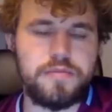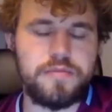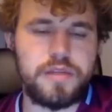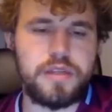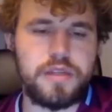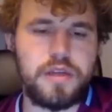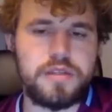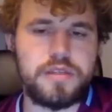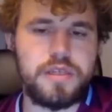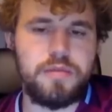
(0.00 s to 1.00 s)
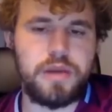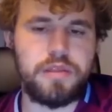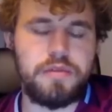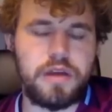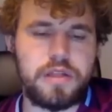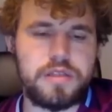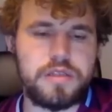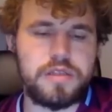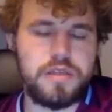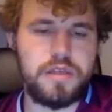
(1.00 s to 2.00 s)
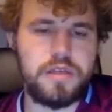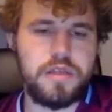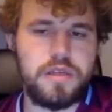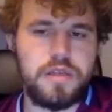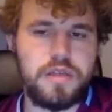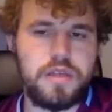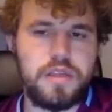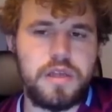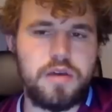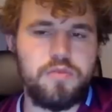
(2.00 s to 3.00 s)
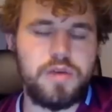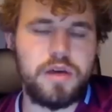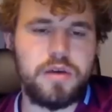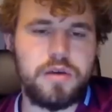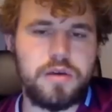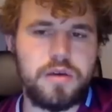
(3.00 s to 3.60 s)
I did not see my threat. Now my